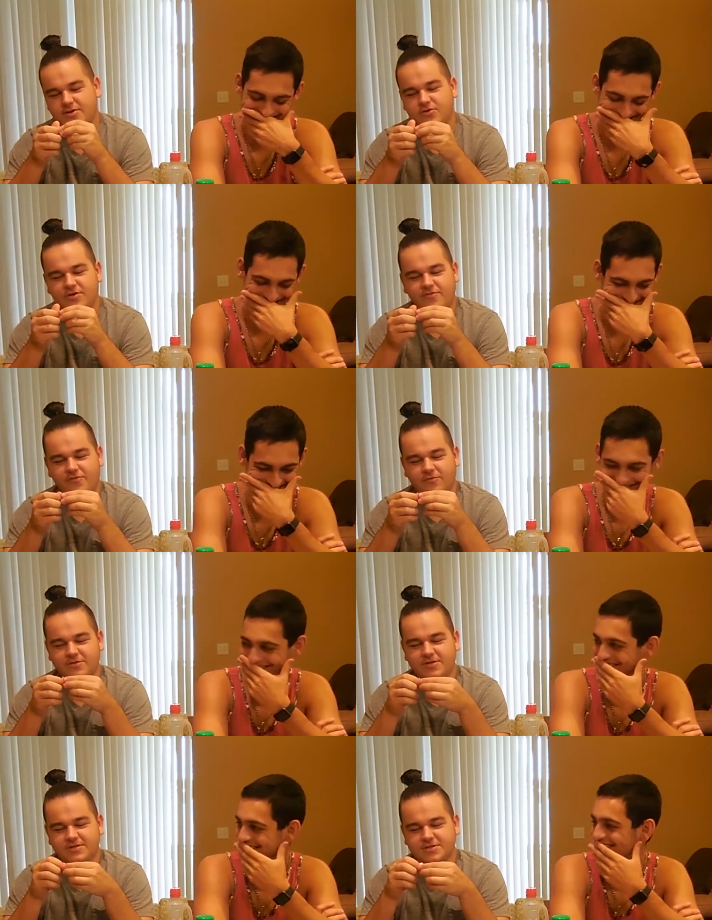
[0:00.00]
Speaker 1: Could you have folded
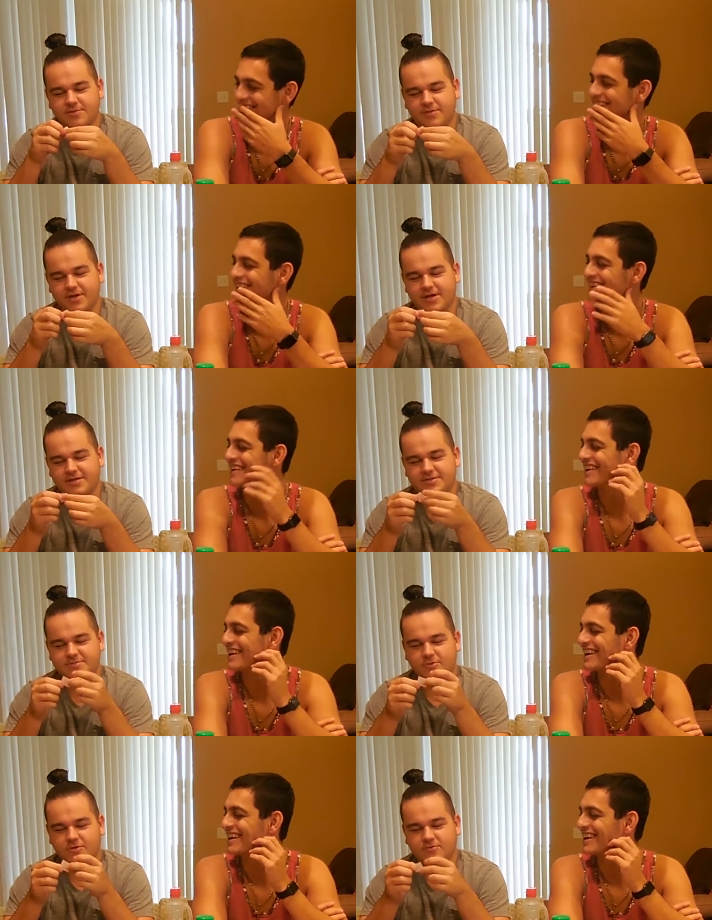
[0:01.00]
these up like any
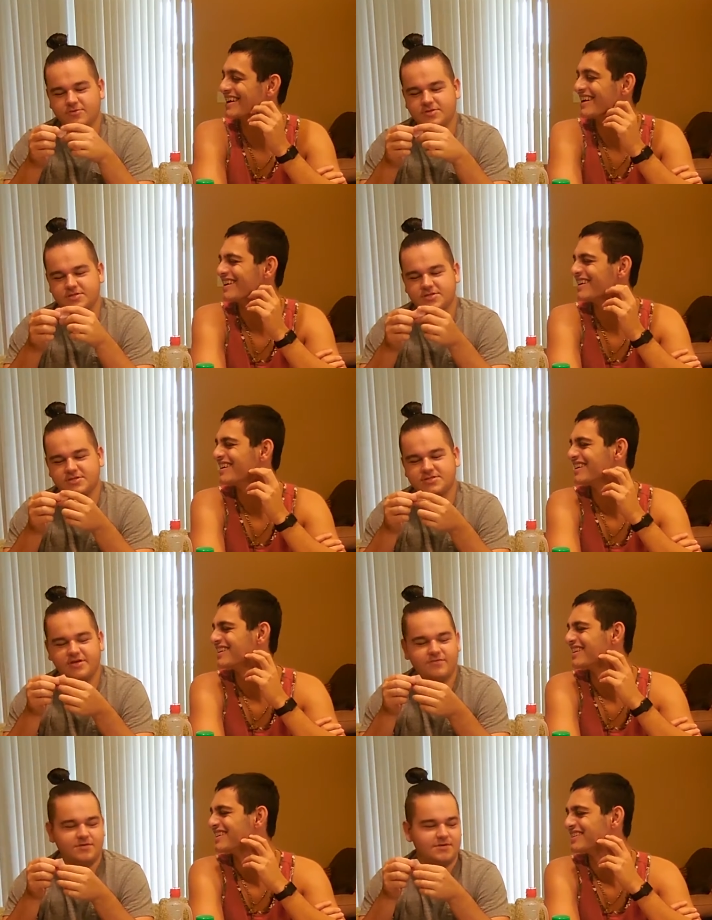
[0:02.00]
small? What is it? A
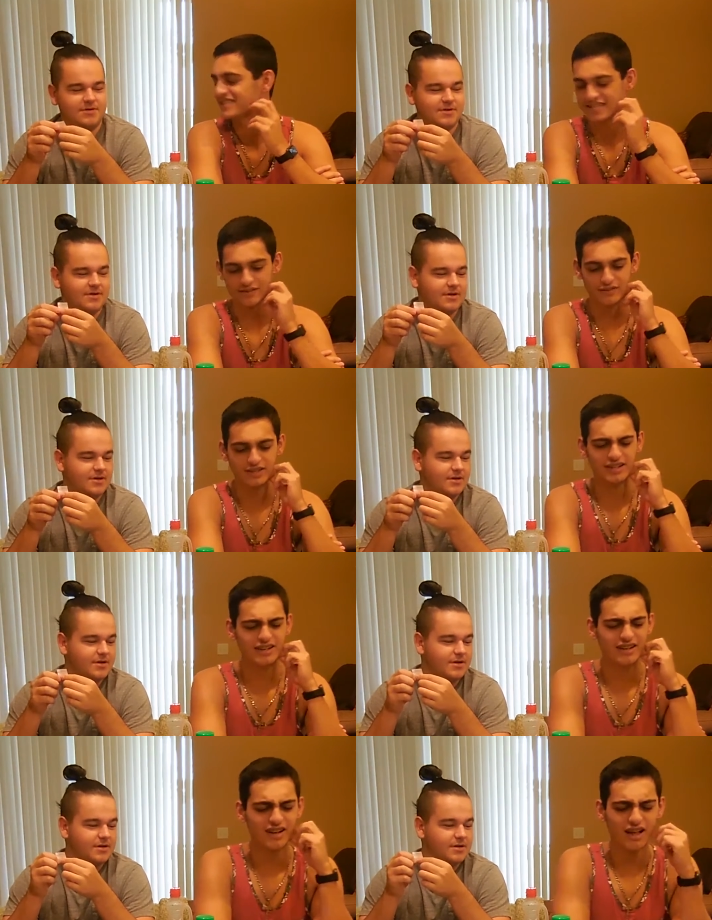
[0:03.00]
seven? Seven.
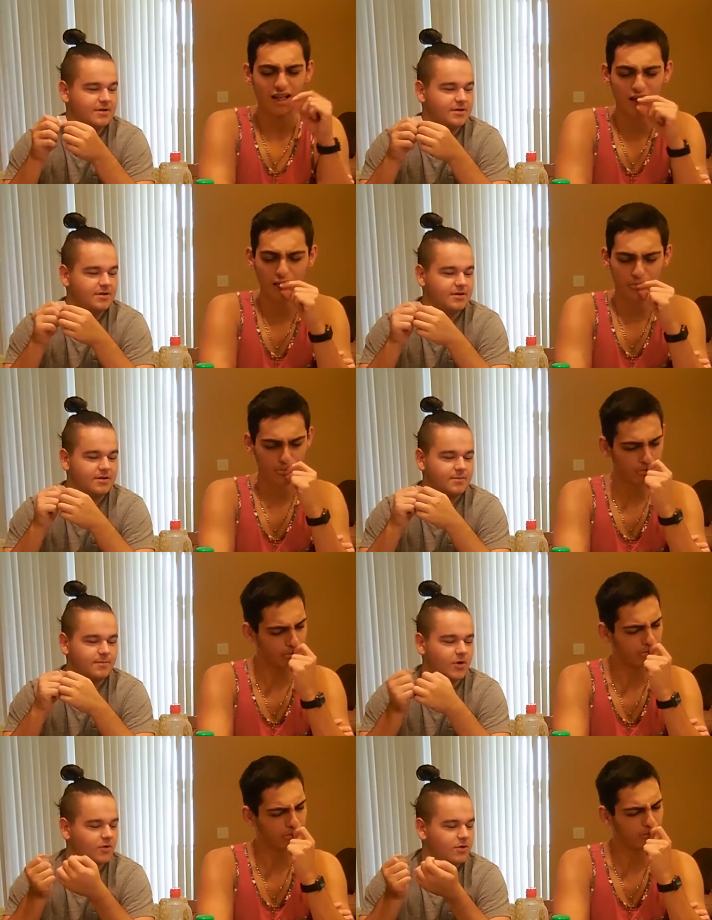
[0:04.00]

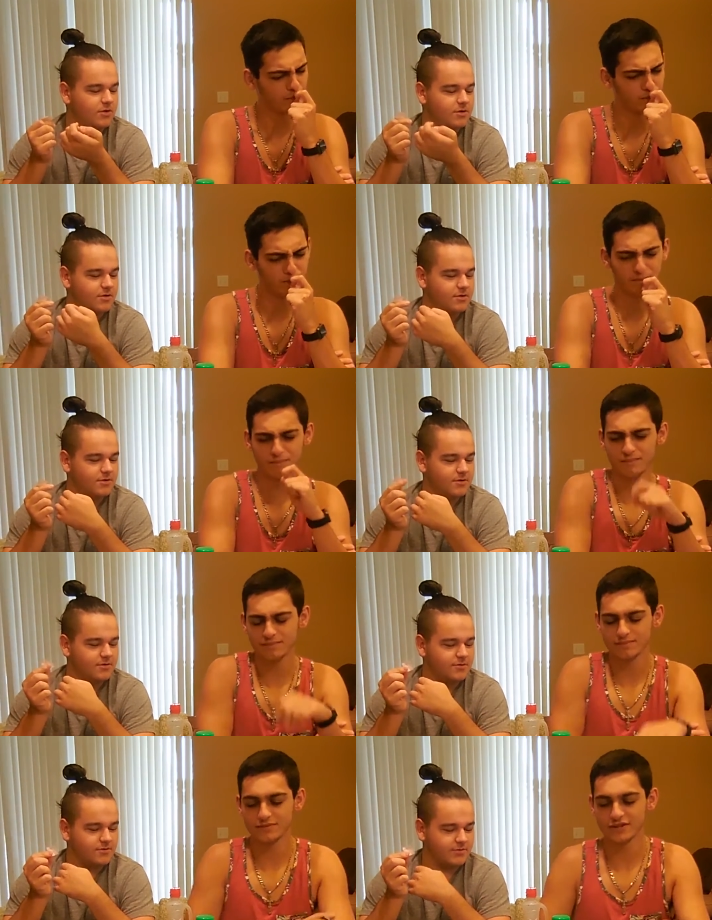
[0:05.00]
Milk.
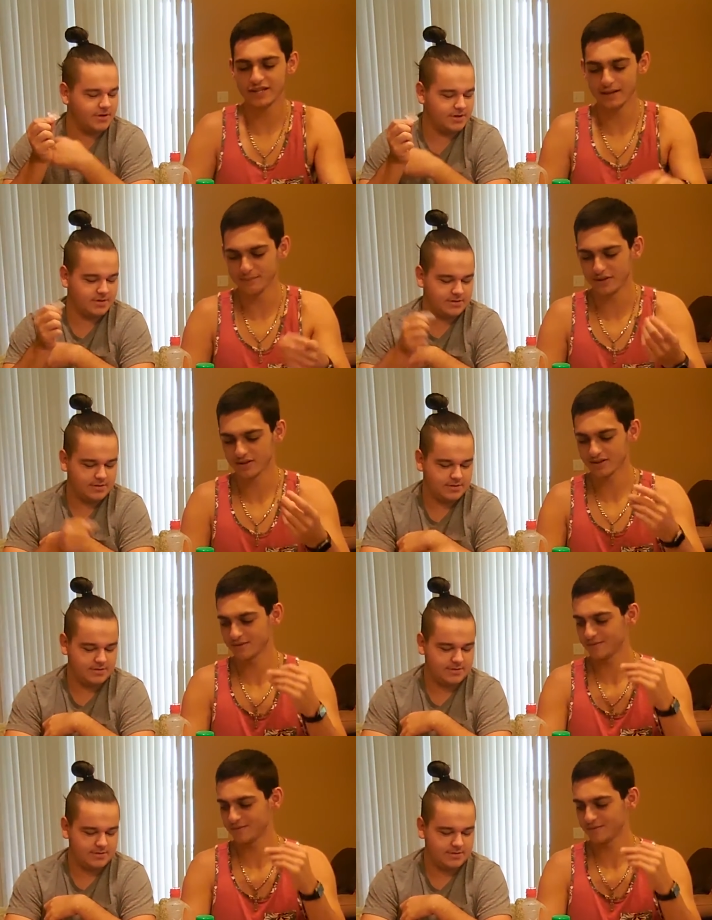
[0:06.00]
Right. Yeah, milk.